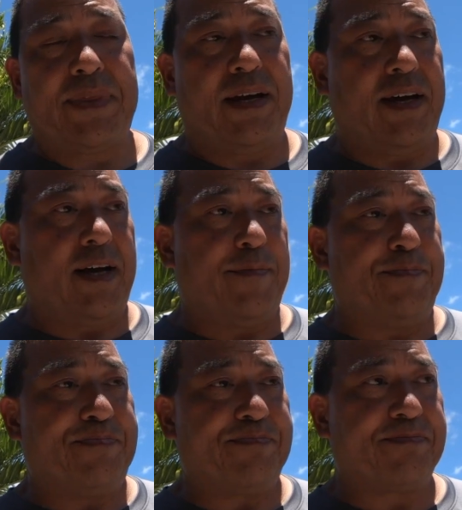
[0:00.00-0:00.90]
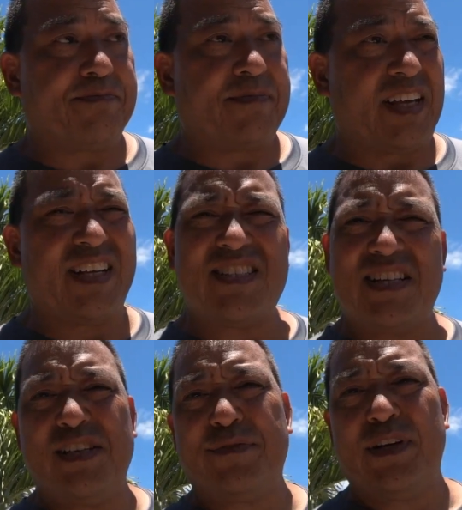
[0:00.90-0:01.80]
I guess
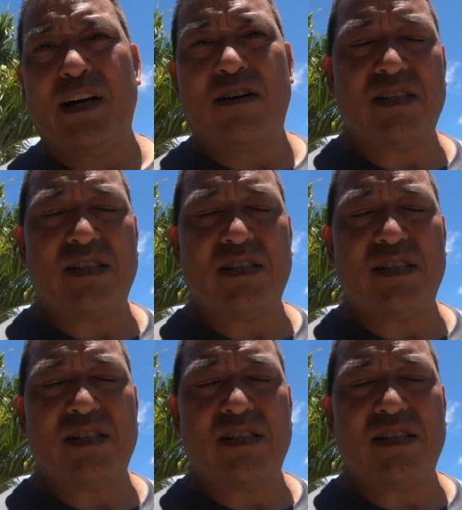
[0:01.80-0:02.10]
that's it for now.